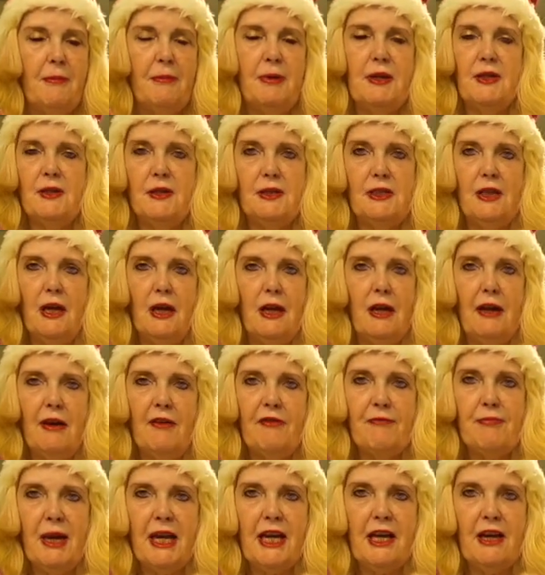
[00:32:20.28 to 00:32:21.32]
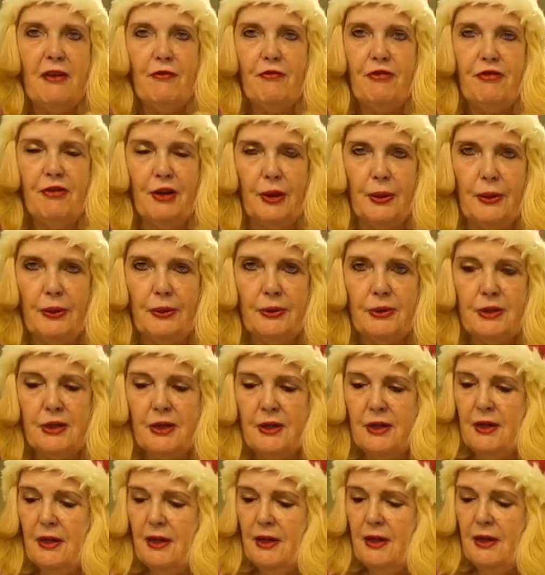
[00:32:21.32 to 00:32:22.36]
because I love making food,
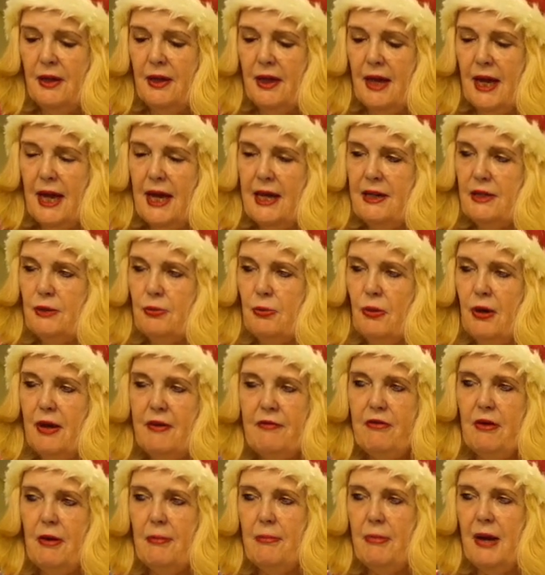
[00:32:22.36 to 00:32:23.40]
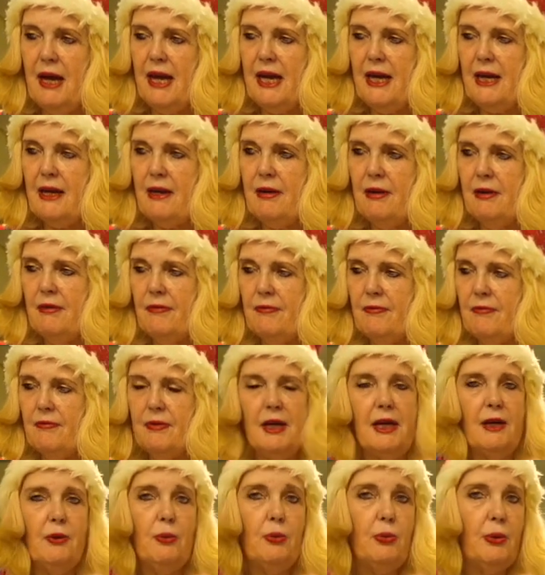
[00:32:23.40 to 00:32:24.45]
and whatever I make
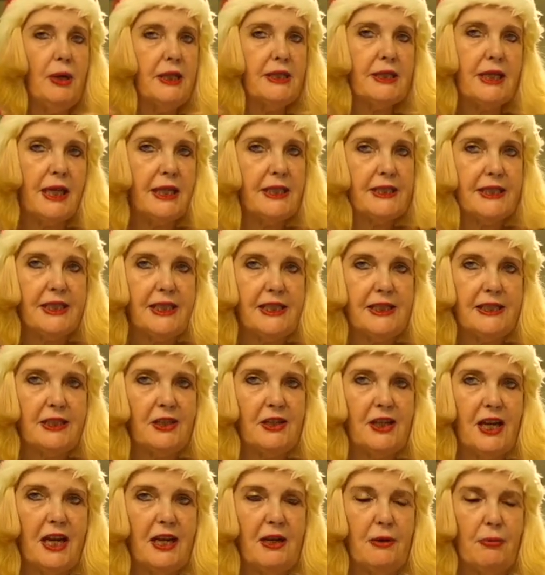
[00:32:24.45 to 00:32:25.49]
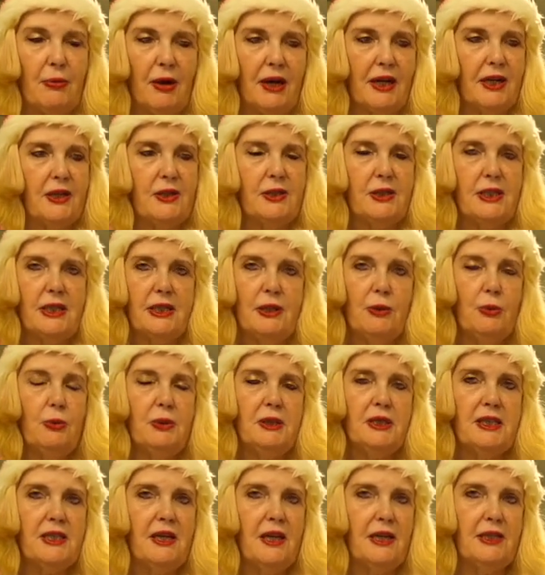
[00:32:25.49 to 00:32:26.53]
it always gets eaten anyway, because it
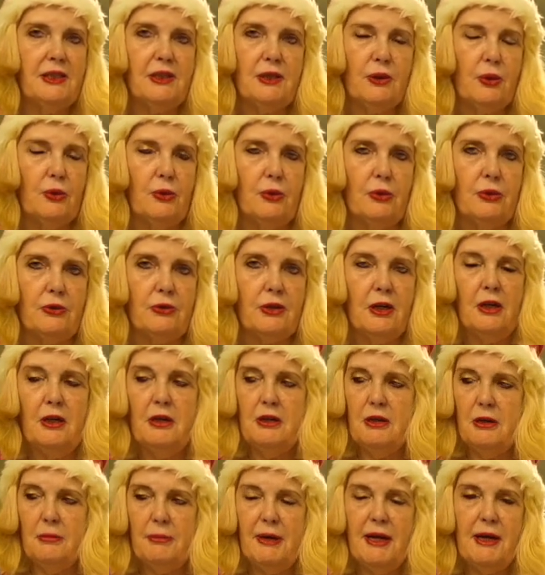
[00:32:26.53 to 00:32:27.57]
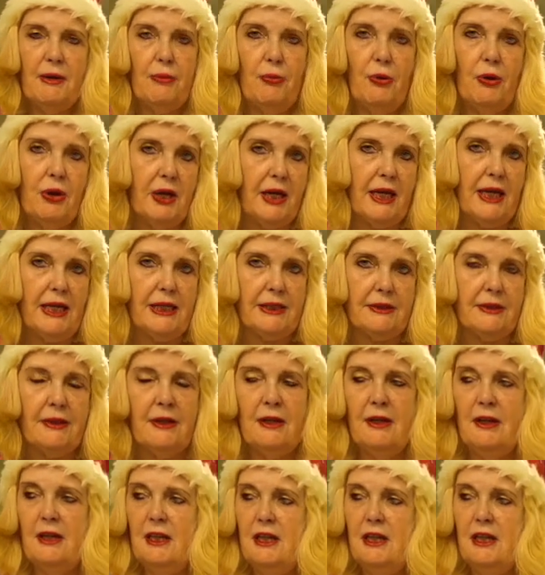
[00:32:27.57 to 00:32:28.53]
always tastes good no matter what it is.